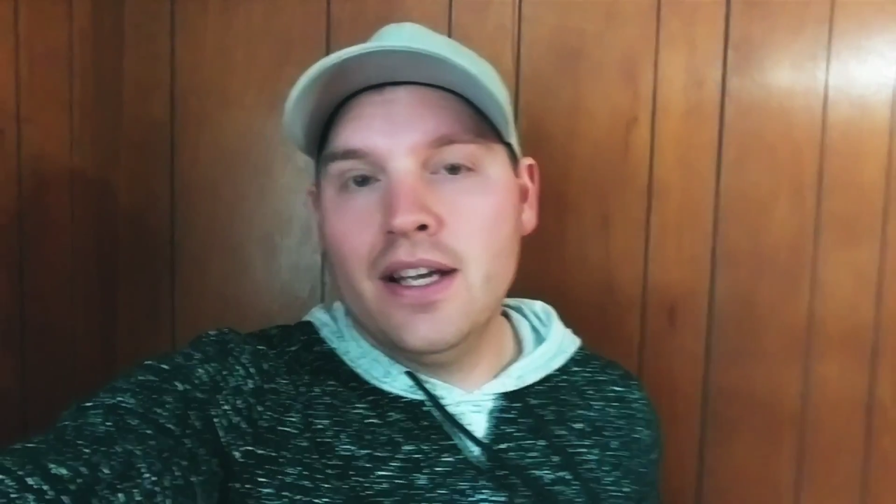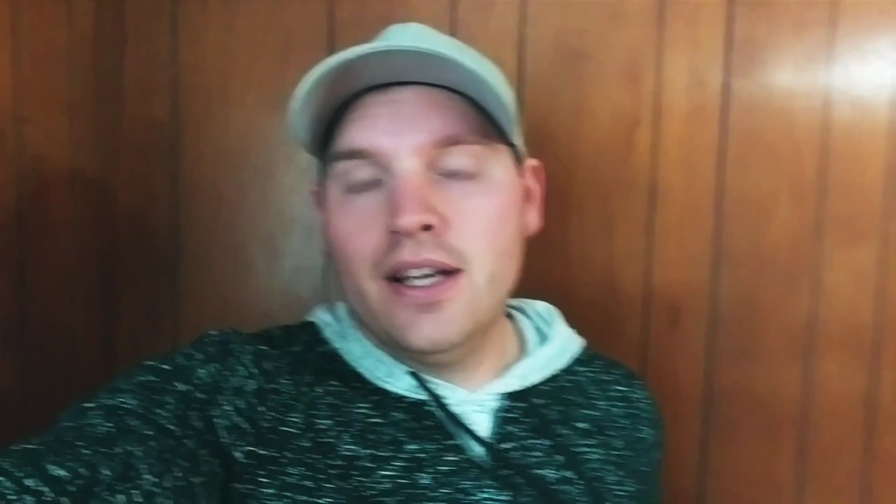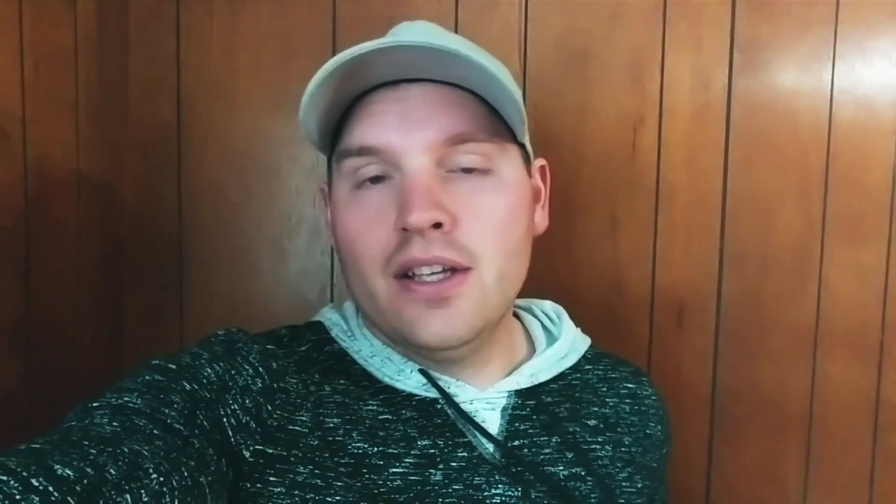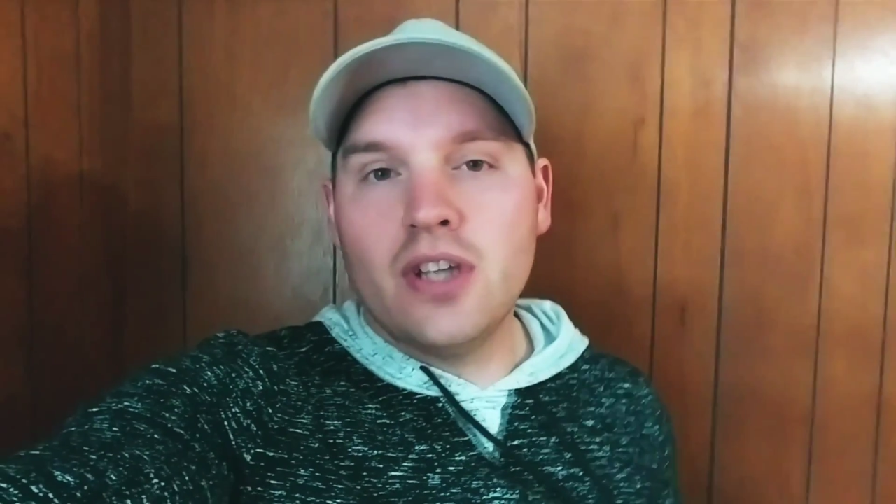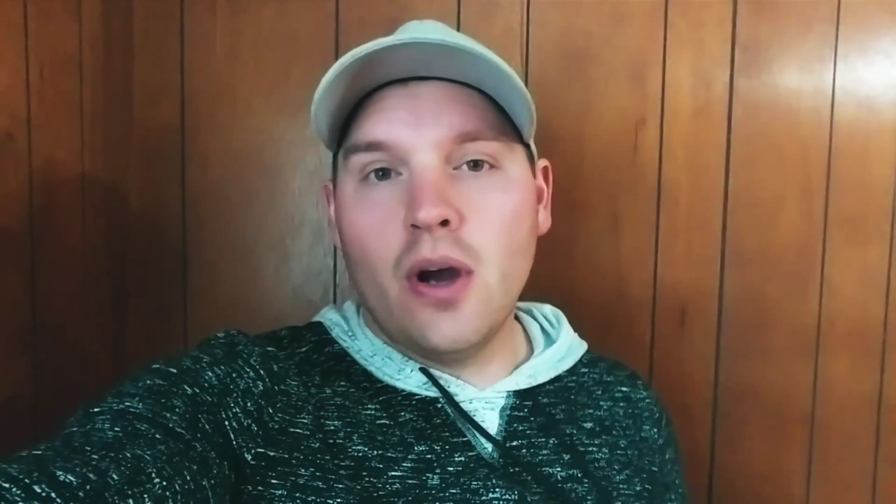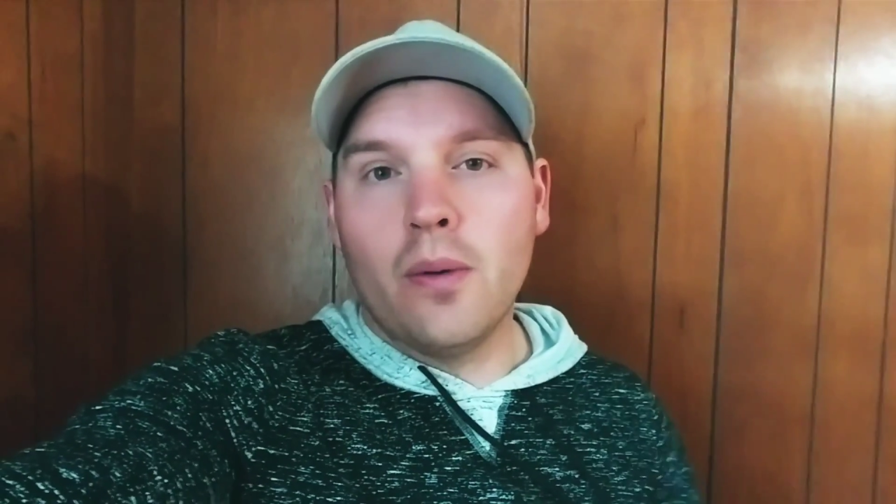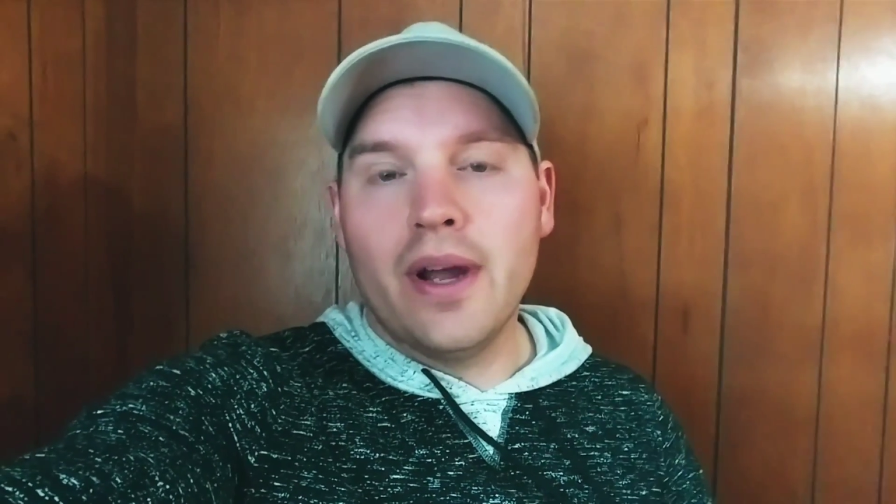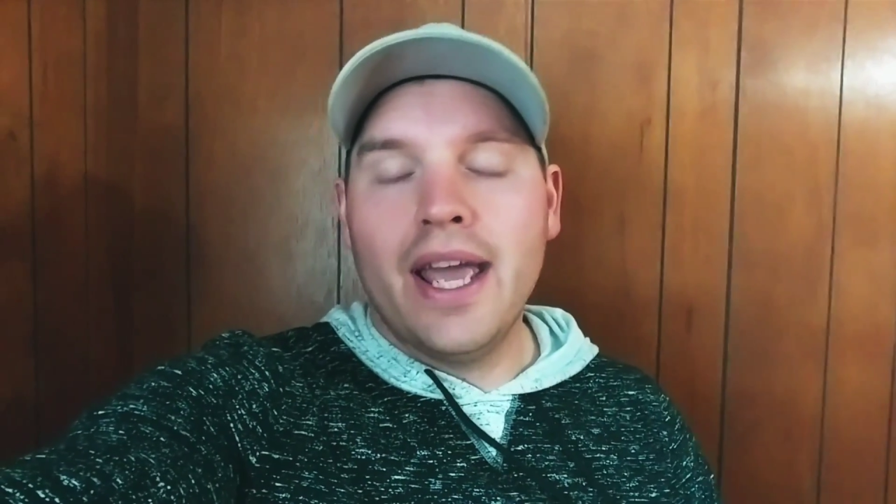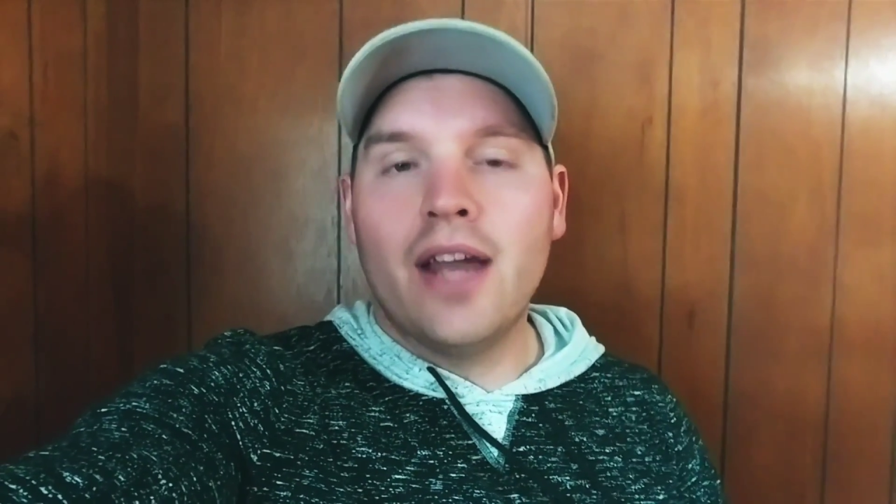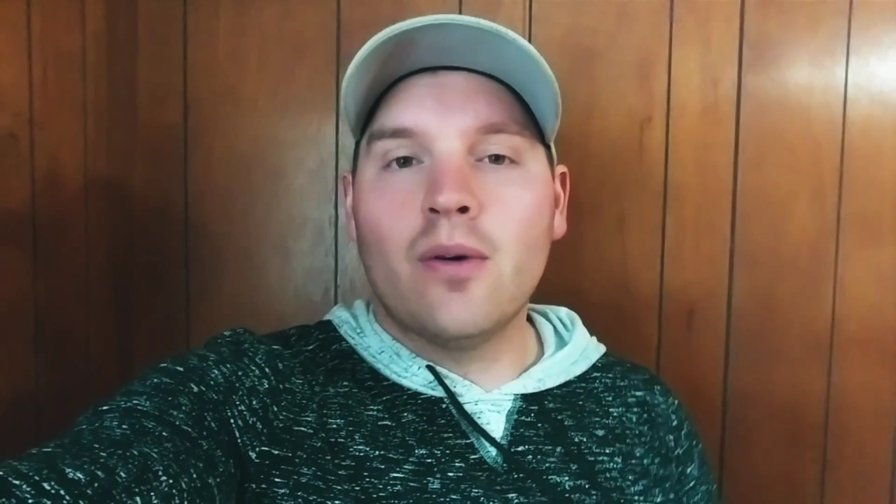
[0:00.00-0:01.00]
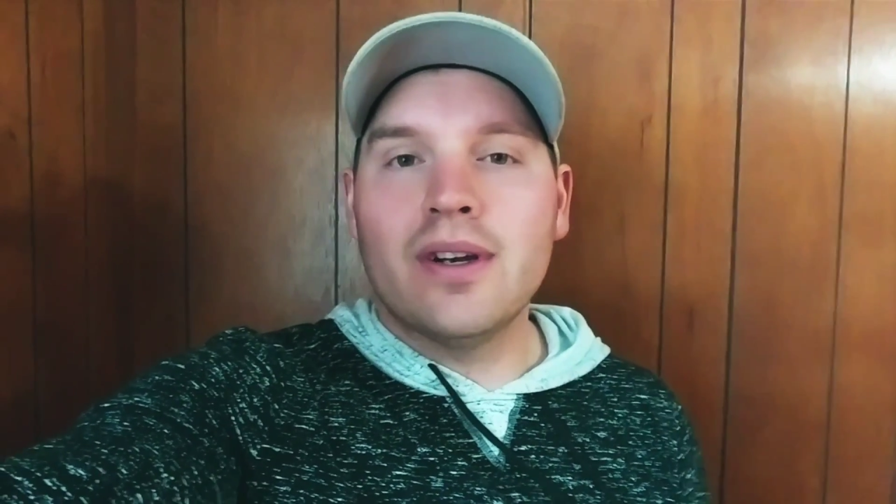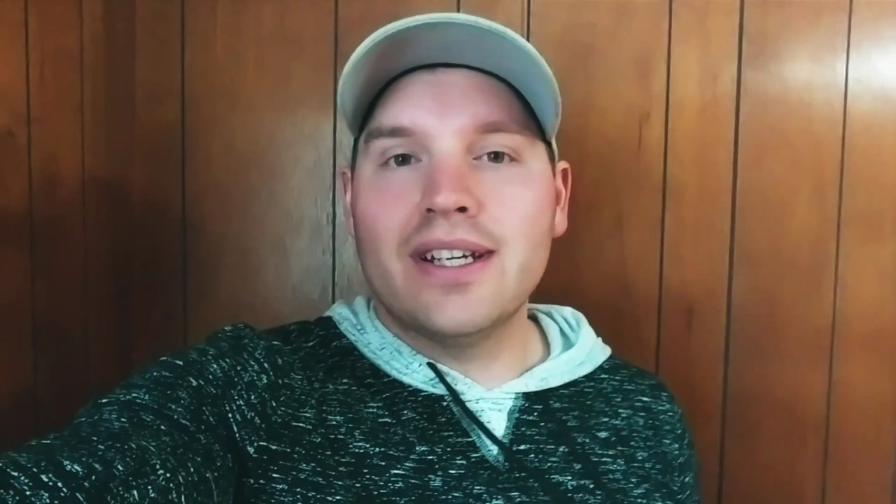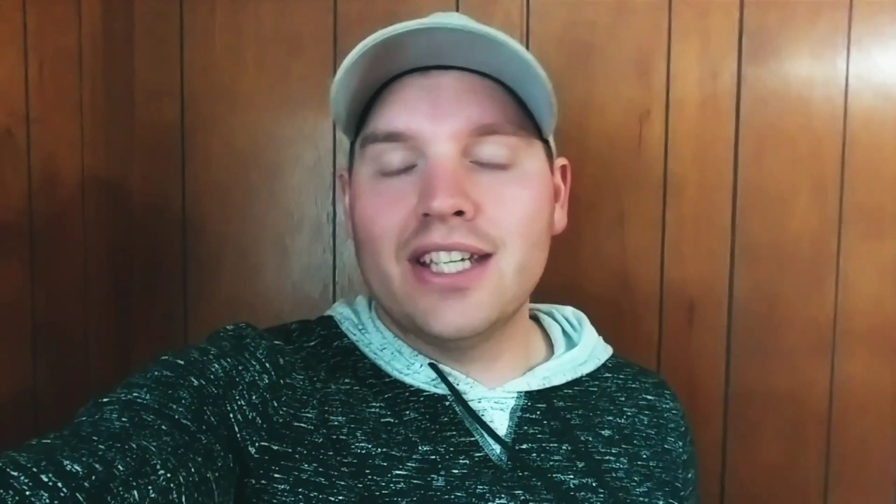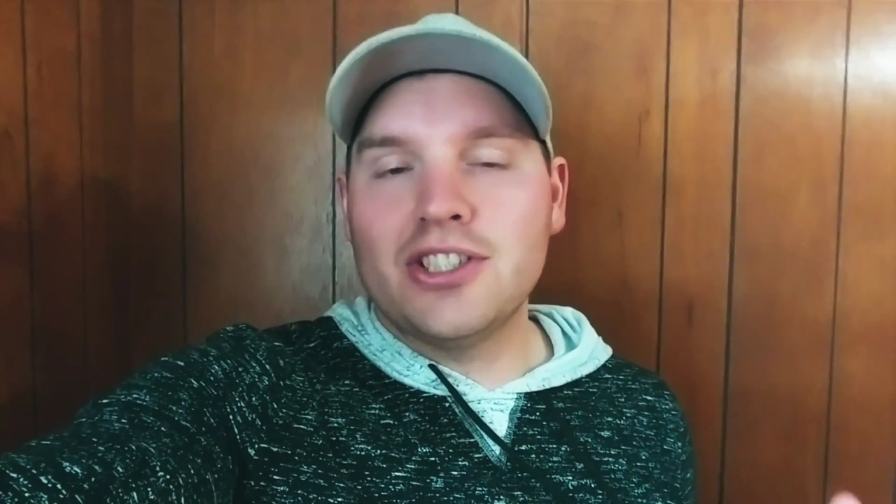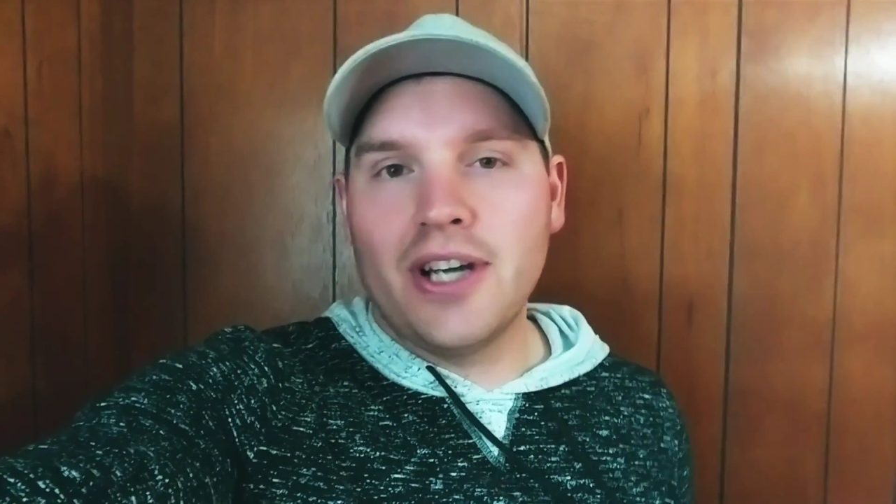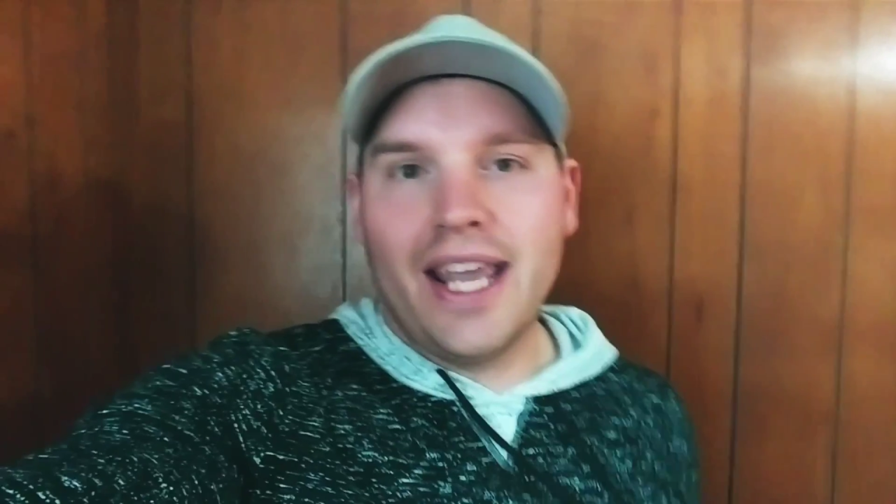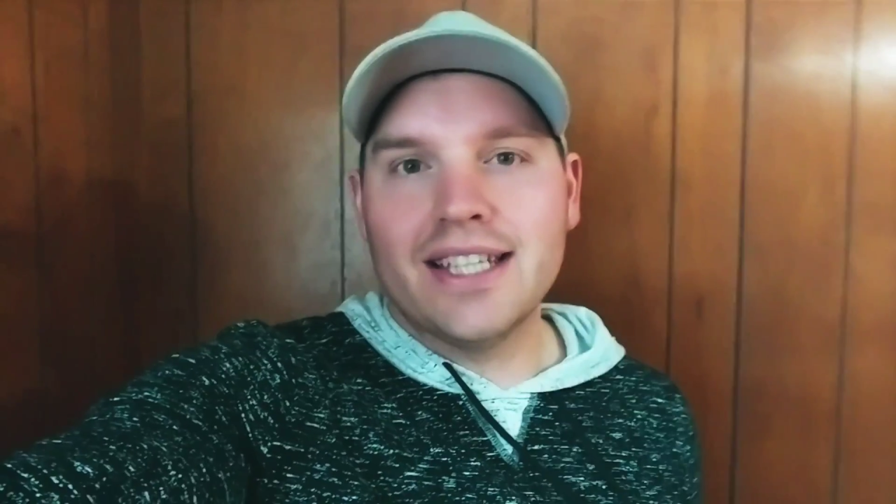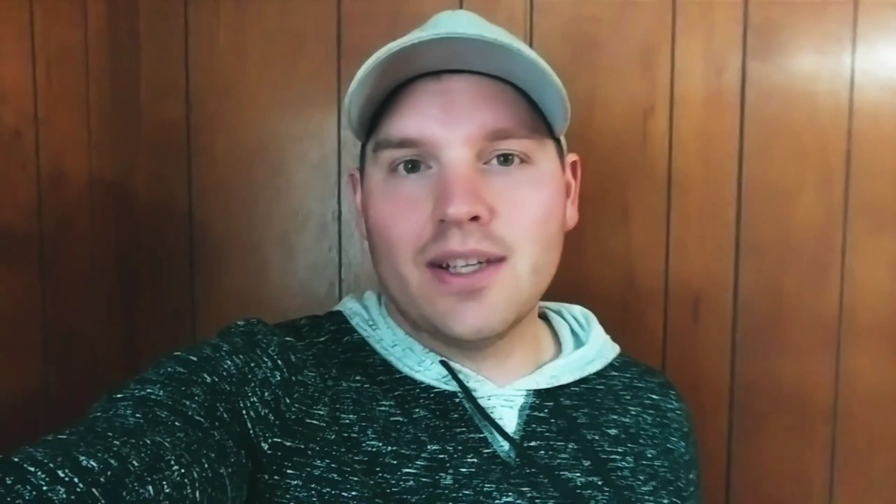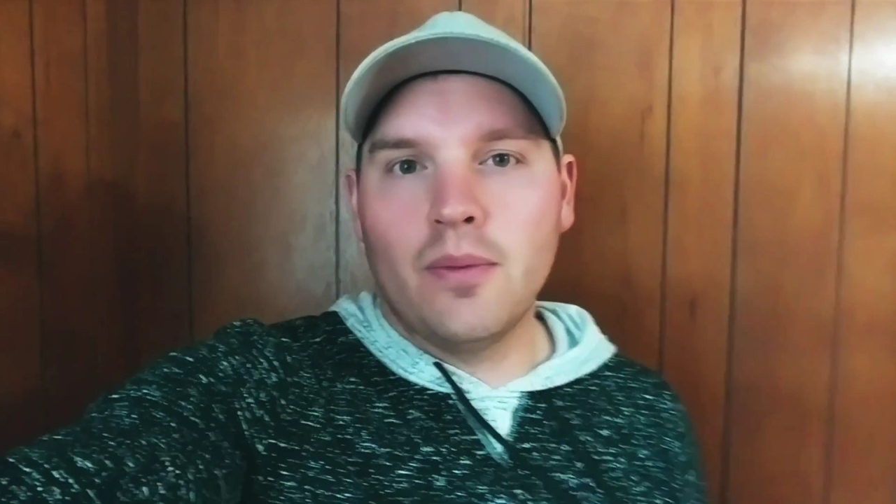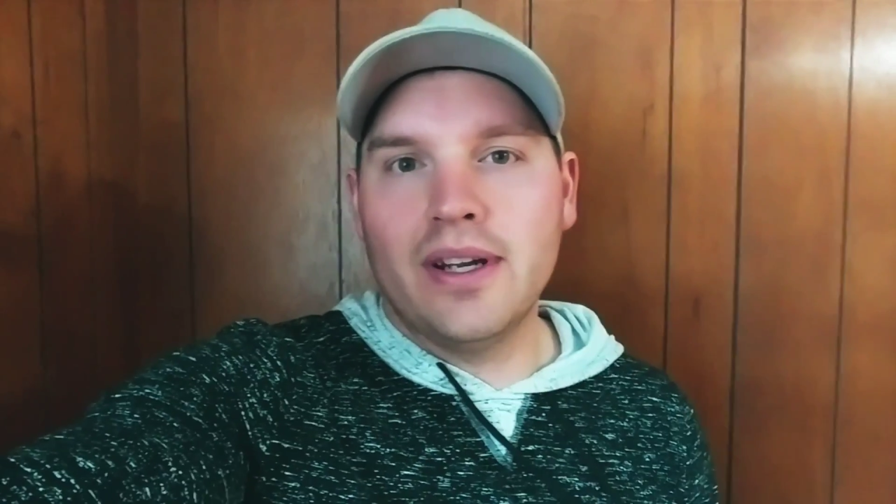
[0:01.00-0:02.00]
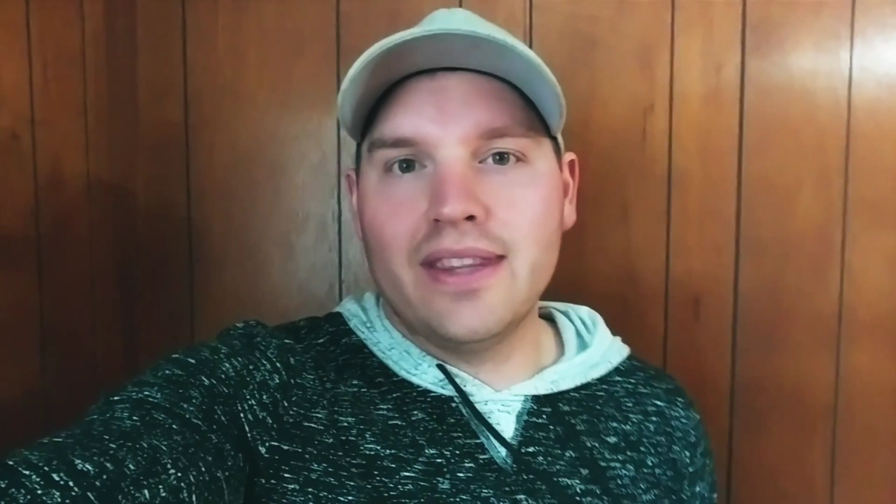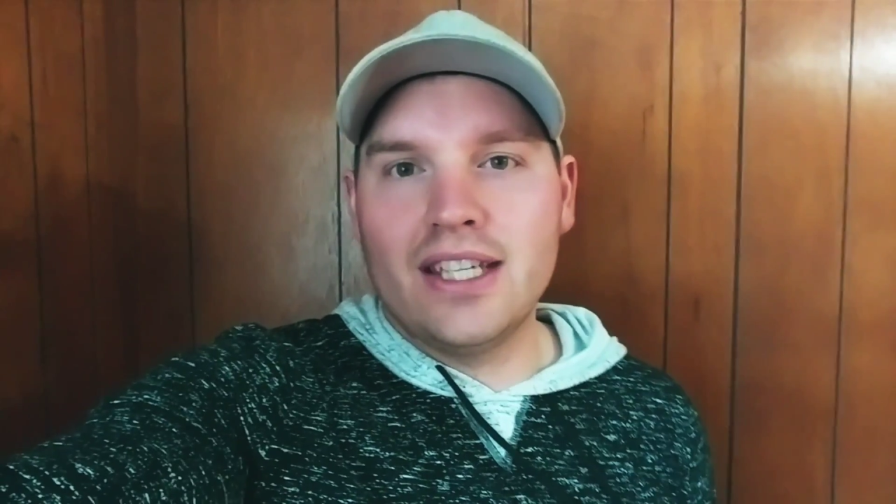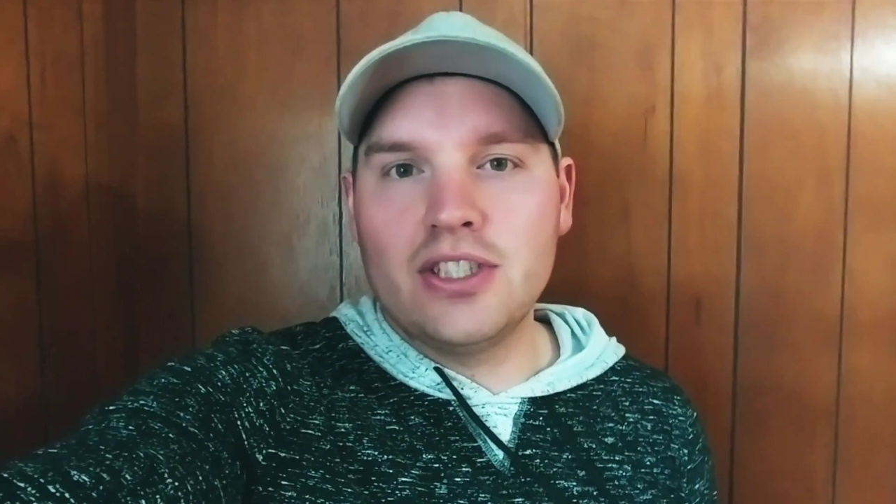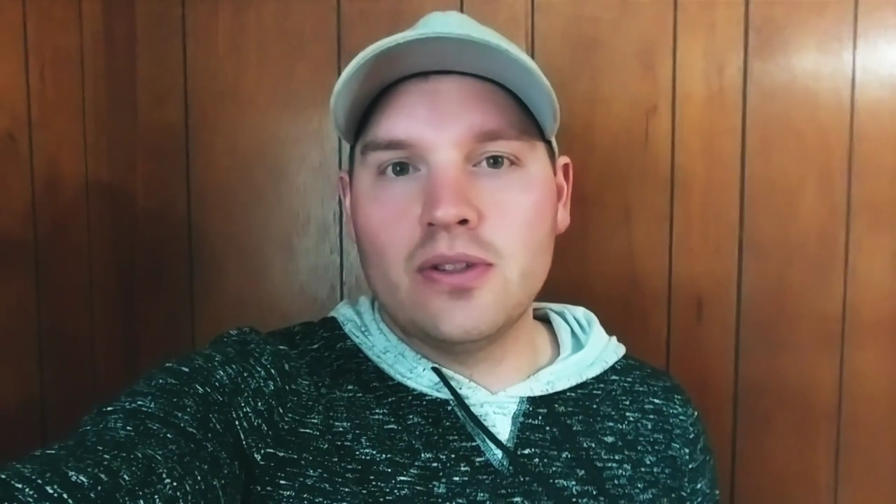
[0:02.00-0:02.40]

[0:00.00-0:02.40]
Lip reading: So, in order to get your hands on one of these,